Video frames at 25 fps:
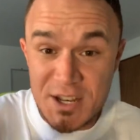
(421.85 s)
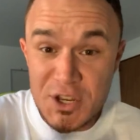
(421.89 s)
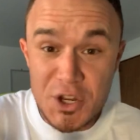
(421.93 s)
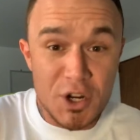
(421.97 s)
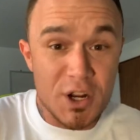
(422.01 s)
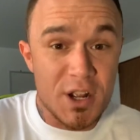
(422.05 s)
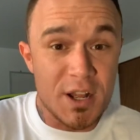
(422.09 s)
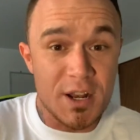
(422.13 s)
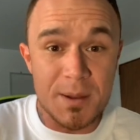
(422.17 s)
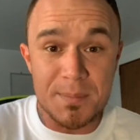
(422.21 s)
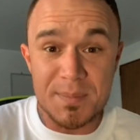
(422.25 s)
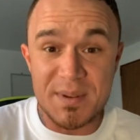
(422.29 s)
you're
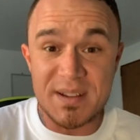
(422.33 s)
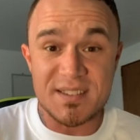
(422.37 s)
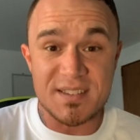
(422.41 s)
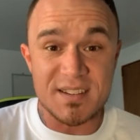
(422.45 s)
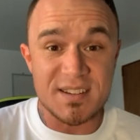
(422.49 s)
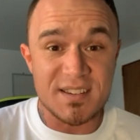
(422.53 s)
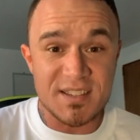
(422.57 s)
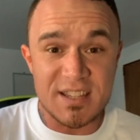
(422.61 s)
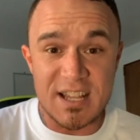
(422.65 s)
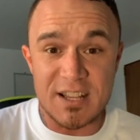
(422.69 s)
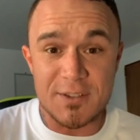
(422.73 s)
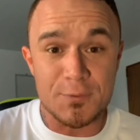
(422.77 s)
going to be
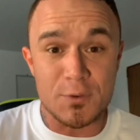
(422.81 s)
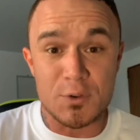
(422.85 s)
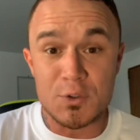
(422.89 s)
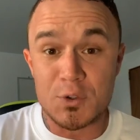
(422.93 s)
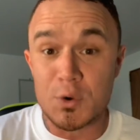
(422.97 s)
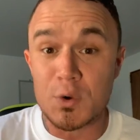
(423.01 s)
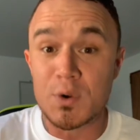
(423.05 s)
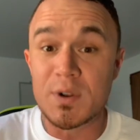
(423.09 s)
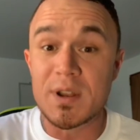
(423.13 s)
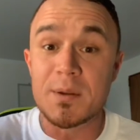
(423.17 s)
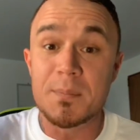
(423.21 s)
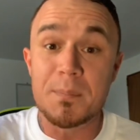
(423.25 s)
successful
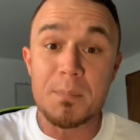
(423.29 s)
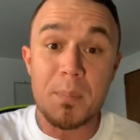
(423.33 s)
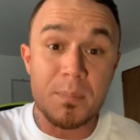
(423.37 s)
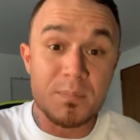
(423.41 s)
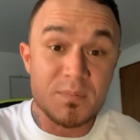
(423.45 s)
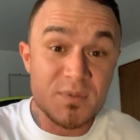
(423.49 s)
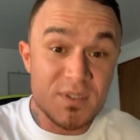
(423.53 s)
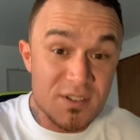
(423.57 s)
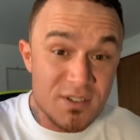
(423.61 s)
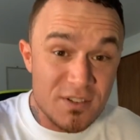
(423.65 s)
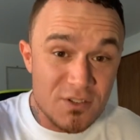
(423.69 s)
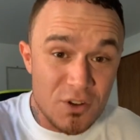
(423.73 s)
doing it
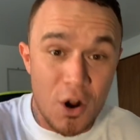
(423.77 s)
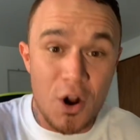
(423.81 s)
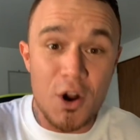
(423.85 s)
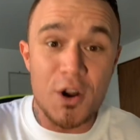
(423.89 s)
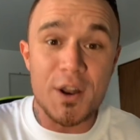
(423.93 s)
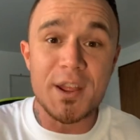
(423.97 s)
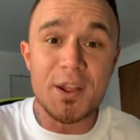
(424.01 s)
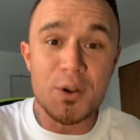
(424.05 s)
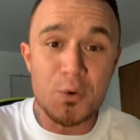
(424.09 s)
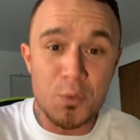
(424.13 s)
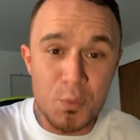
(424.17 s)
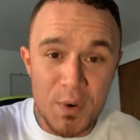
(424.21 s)

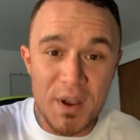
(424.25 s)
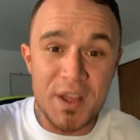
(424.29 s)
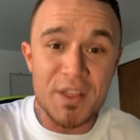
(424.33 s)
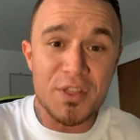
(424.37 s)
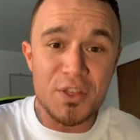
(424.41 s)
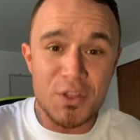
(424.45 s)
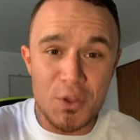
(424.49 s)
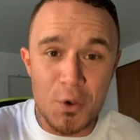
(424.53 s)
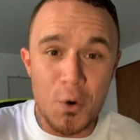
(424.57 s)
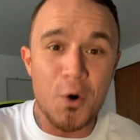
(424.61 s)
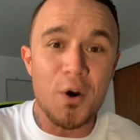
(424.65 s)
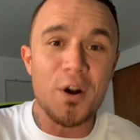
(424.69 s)
starting
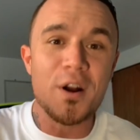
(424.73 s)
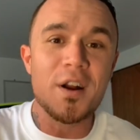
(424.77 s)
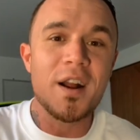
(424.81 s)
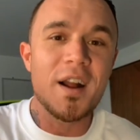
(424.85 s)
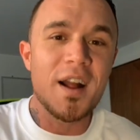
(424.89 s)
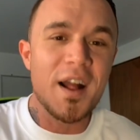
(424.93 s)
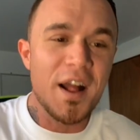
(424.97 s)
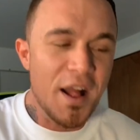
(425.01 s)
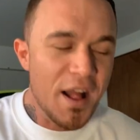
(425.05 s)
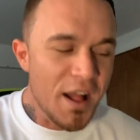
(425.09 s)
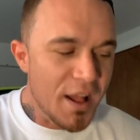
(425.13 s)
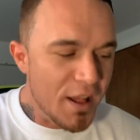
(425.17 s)
with your
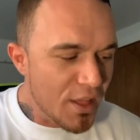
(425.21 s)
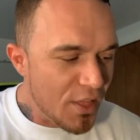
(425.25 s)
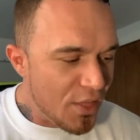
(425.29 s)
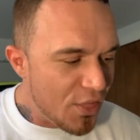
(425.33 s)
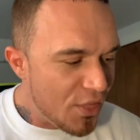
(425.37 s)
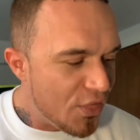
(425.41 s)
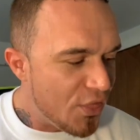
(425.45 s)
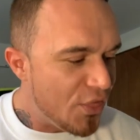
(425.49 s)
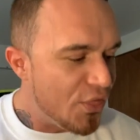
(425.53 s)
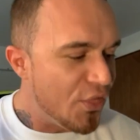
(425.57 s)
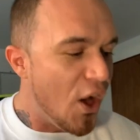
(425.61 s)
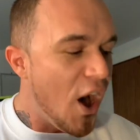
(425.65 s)

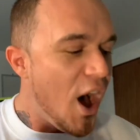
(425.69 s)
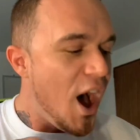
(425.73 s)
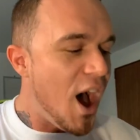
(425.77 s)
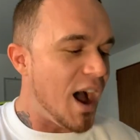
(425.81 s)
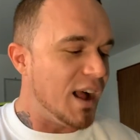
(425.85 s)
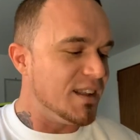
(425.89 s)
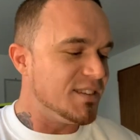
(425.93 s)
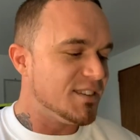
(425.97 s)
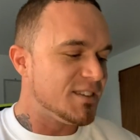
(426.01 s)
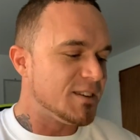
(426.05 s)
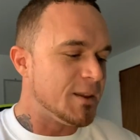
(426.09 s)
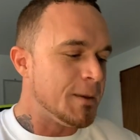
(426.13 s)

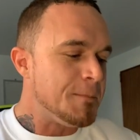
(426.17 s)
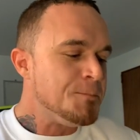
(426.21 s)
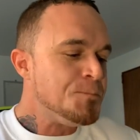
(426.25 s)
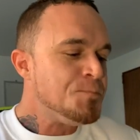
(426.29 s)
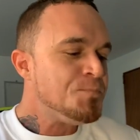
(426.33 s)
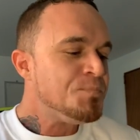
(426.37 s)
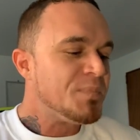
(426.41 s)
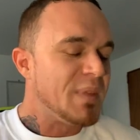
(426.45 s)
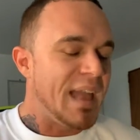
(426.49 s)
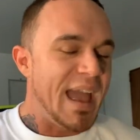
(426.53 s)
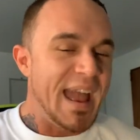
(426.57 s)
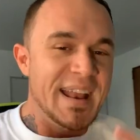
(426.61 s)

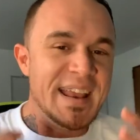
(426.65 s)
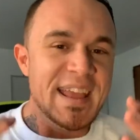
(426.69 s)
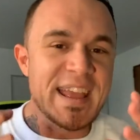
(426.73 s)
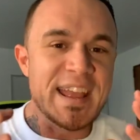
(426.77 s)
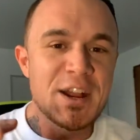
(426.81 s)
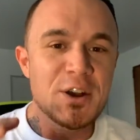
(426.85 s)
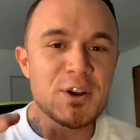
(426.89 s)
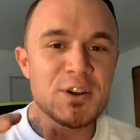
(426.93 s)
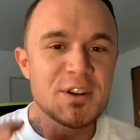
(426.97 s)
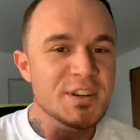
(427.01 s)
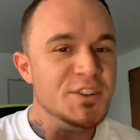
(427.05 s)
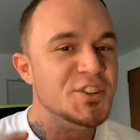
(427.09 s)
thoughts. And
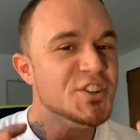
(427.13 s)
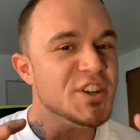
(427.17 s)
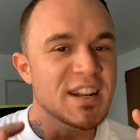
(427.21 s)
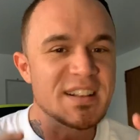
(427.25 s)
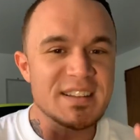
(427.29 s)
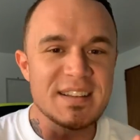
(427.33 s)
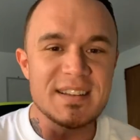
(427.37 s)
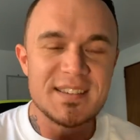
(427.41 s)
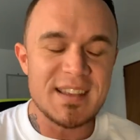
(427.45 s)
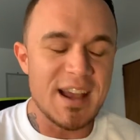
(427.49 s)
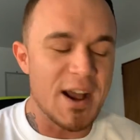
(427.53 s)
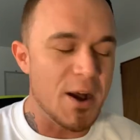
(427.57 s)
here, check
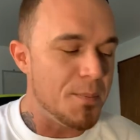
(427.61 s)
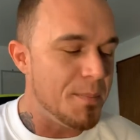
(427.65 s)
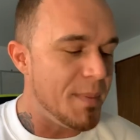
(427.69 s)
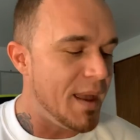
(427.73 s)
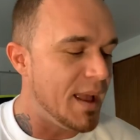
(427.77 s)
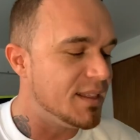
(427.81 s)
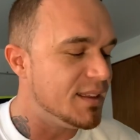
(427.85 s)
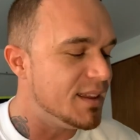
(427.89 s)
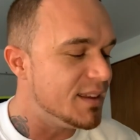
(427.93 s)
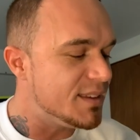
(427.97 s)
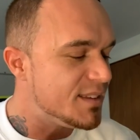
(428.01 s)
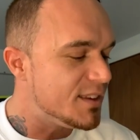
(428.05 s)
this out,
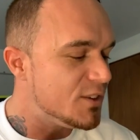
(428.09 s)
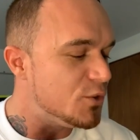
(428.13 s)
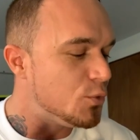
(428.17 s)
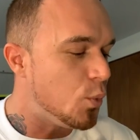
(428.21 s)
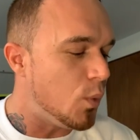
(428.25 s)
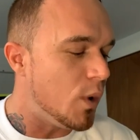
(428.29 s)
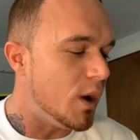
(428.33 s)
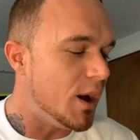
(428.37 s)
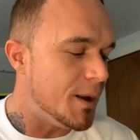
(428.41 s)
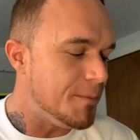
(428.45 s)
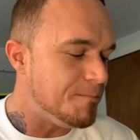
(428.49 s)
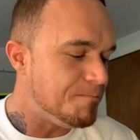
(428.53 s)
man. This is
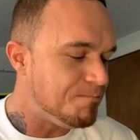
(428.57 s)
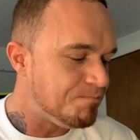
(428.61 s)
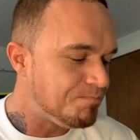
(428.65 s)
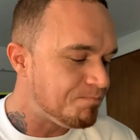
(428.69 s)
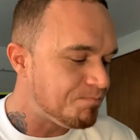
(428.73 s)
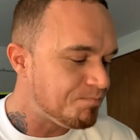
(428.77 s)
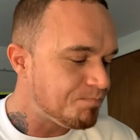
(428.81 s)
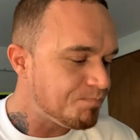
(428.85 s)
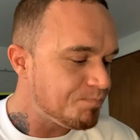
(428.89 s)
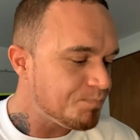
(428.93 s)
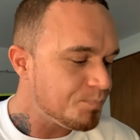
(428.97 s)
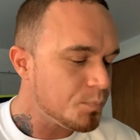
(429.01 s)
what
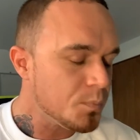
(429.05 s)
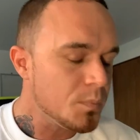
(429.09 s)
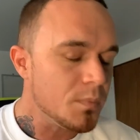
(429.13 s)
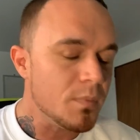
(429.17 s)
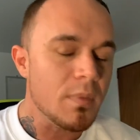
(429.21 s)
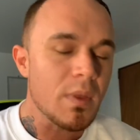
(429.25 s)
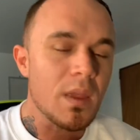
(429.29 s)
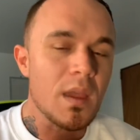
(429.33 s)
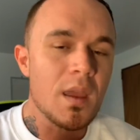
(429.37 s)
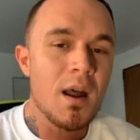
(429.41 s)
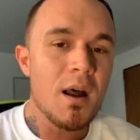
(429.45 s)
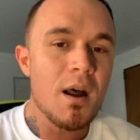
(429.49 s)

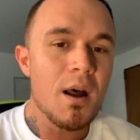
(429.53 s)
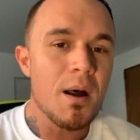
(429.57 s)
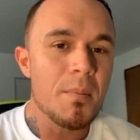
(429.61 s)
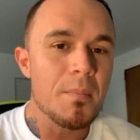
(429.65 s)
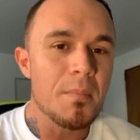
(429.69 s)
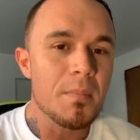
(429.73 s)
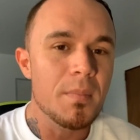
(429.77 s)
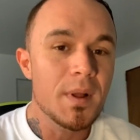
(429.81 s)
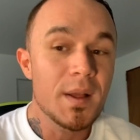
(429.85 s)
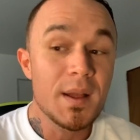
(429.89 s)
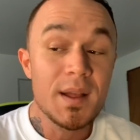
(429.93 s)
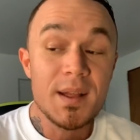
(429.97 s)

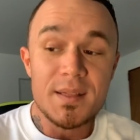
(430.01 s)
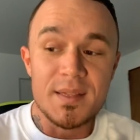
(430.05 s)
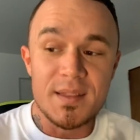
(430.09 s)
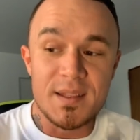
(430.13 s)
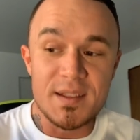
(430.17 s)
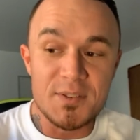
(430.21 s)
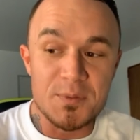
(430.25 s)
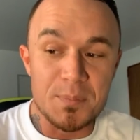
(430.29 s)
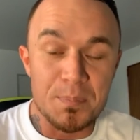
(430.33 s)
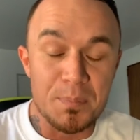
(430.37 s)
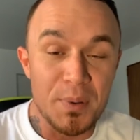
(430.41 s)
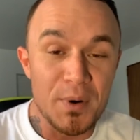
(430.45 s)

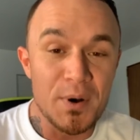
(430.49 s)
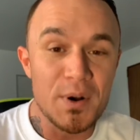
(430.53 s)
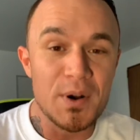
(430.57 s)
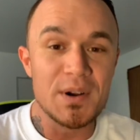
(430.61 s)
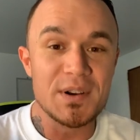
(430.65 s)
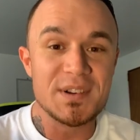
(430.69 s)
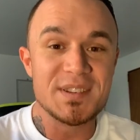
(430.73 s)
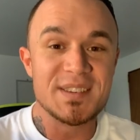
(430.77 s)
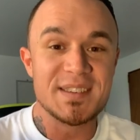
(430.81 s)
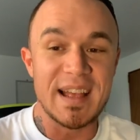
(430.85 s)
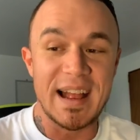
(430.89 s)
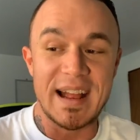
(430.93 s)
these
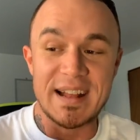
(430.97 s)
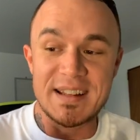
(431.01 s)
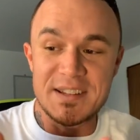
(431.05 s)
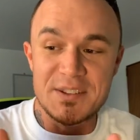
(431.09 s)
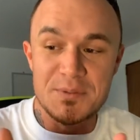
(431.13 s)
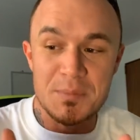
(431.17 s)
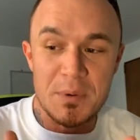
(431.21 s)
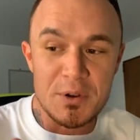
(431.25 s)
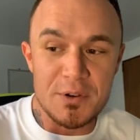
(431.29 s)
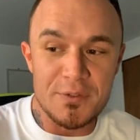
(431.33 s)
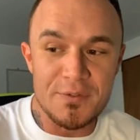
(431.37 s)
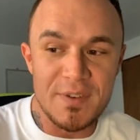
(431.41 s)
books and these
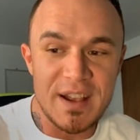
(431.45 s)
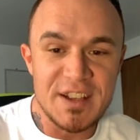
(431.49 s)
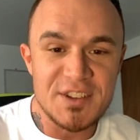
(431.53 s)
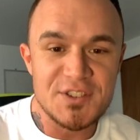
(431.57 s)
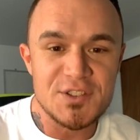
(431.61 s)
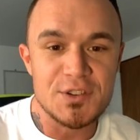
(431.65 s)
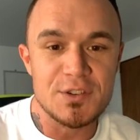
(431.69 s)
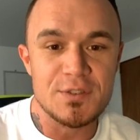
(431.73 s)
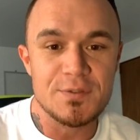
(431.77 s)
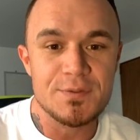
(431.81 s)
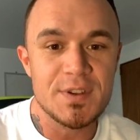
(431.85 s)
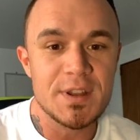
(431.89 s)

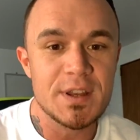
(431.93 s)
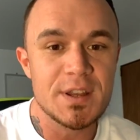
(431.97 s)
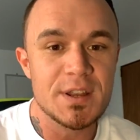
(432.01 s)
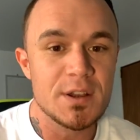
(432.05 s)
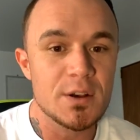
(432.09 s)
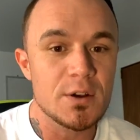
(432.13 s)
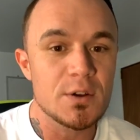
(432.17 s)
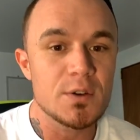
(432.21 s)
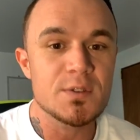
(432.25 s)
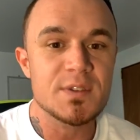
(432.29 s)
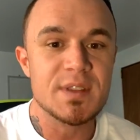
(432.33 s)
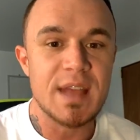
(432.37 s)
motivational
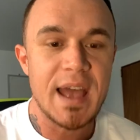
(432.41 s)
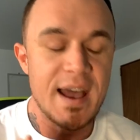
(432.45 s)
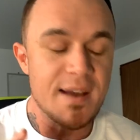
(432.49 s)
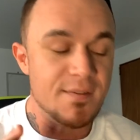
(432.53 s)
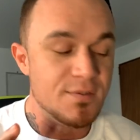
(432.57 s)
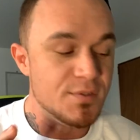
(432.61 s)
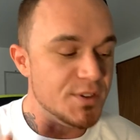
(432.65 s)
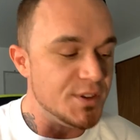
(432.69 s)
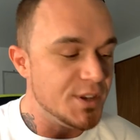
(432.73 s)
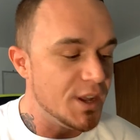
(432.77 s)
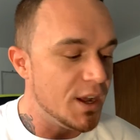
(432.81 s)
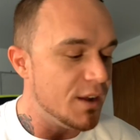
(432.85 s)
videos
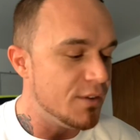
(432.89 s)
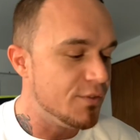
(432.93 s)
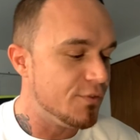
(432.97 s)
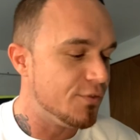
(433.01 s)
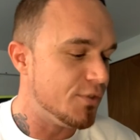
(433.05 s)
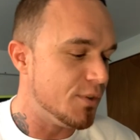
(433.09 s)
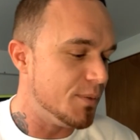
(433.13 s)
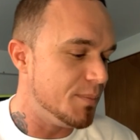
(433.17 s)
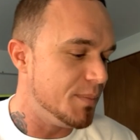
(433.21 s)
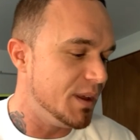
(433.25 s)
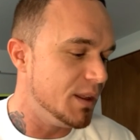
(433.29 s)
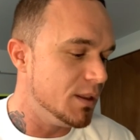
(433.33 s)
have done
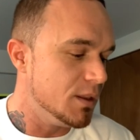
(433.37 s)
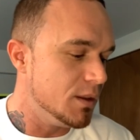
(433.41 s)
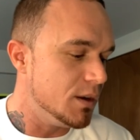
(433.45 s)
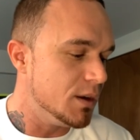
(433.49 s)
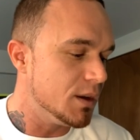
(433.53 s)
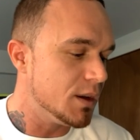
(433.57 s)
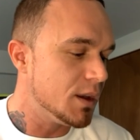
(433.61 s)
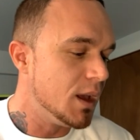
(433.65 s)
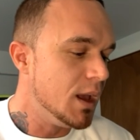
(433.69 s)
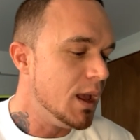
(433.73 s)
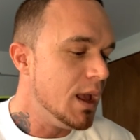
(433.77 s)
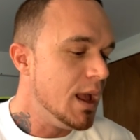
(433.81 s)
for me.
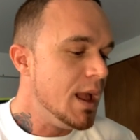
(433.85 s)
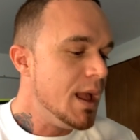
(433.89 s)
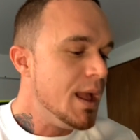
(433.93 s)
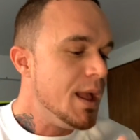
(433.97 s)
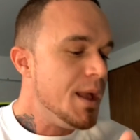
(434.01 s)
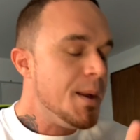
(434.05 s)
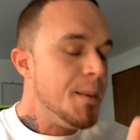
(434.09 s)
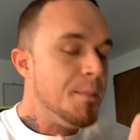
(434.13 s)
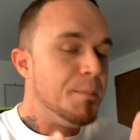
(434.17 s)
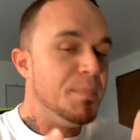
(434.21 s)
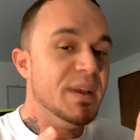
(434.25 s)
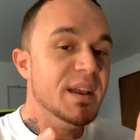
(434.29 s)
Look,
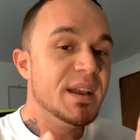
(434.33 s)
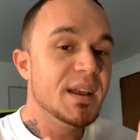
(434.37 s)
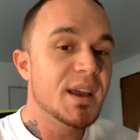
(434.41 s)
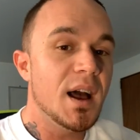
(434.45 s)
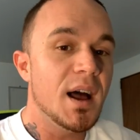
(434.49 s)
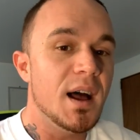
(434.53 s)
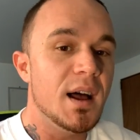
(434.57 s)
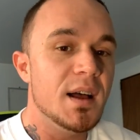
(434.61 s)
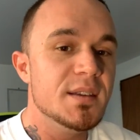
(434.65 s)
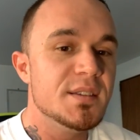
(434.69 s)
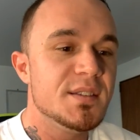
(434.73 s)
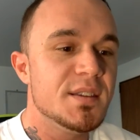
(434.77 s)

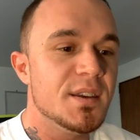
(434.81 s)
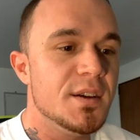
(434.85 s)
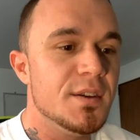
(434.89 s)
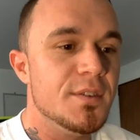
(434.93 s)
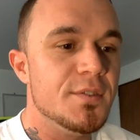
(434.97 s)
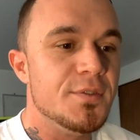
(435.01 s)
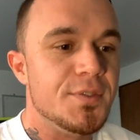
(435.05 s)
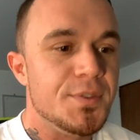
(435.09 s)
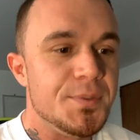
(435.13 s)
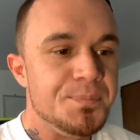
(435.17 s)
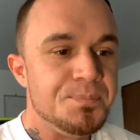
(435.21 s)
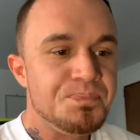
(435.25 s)
because
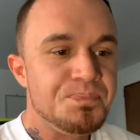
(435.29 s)
of